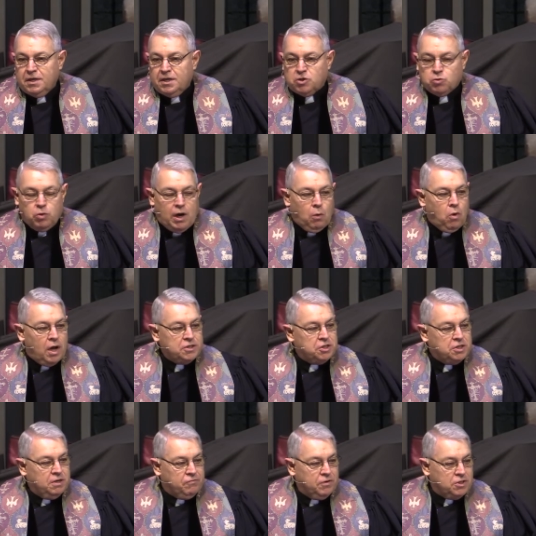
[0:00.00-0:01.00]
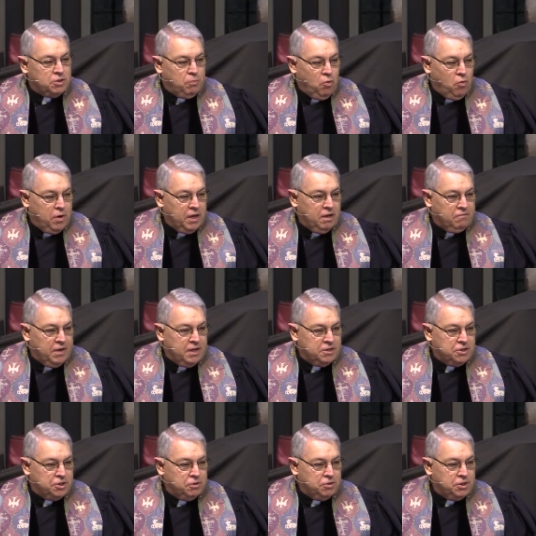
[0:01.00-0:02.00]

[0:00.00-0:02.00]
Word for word: is when I watch different sporting events,